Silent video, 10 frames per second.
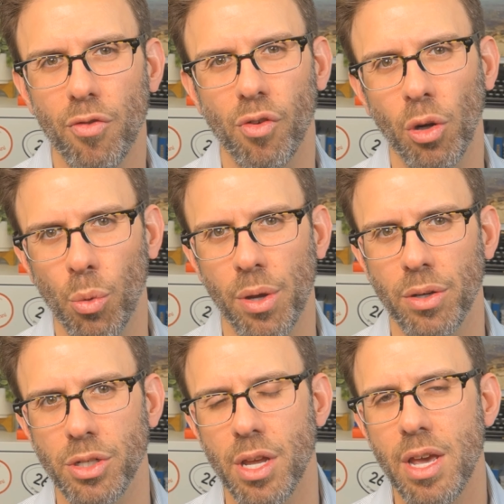for
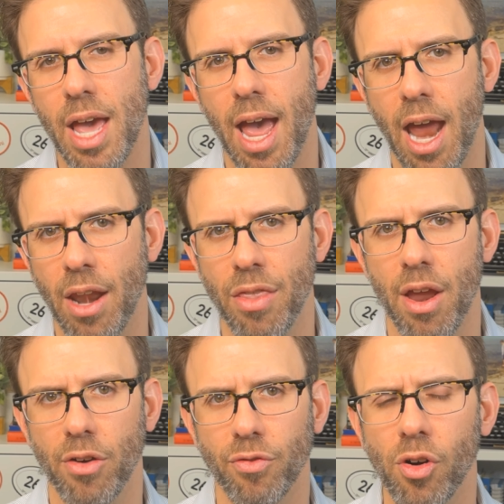lawyers and
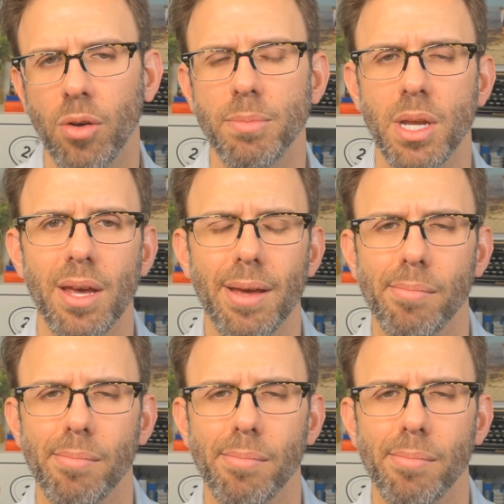their firms.